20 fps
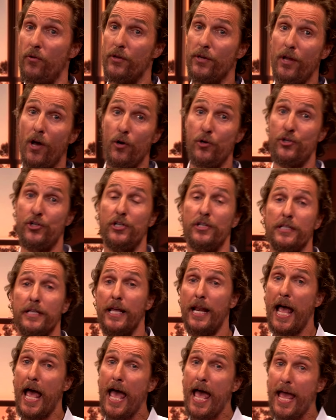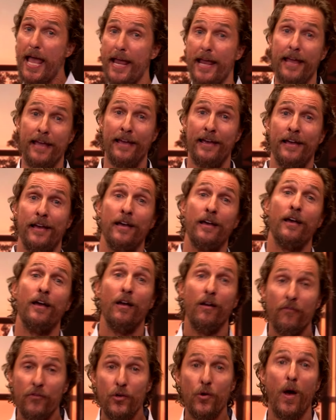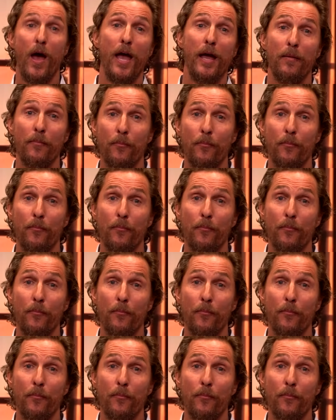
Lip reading: notion that, hey, if you ain't